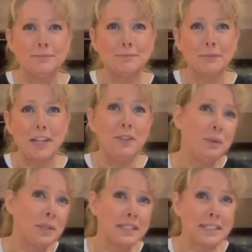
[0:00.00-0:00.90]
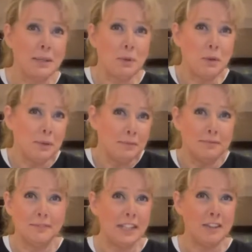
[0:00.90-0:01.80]
if you want to see more,
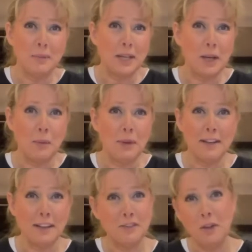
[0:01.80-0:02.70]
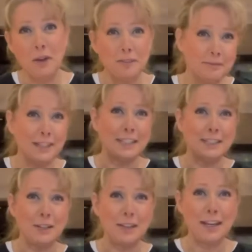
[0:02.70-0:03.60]
leave me a comment. If not, that's
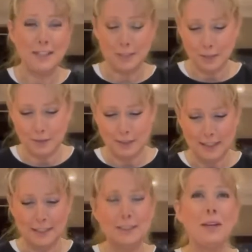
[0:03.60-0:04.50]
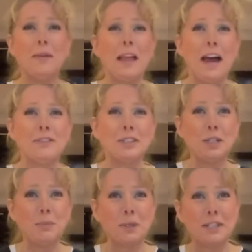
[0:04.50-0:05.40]
okay too. So have a
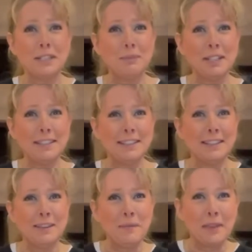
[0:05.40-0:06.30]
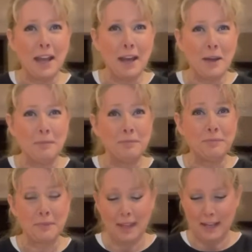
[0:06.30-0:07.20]
super Christmas
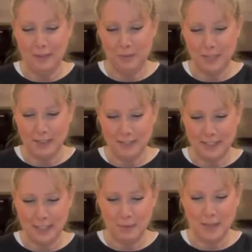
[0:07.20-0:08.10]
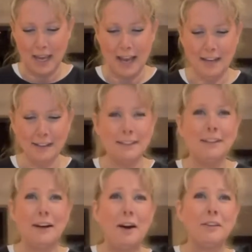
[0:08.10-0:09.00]
if we don't see you again
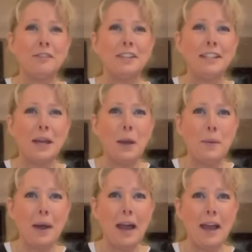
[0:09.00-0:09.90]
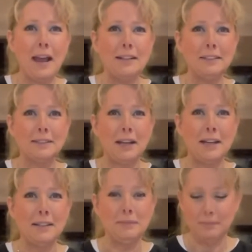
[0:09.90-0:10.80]
on video, and
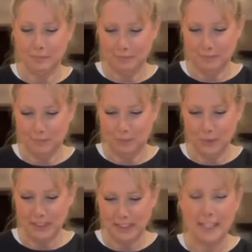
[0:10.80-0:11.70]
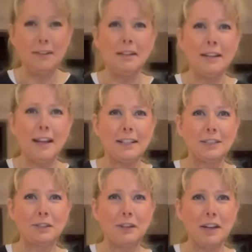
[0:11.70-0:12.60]
we'll see you in the next
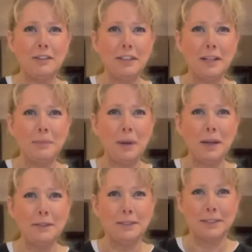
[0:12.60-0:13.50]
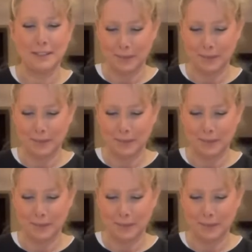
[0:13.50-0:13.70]
crafting post.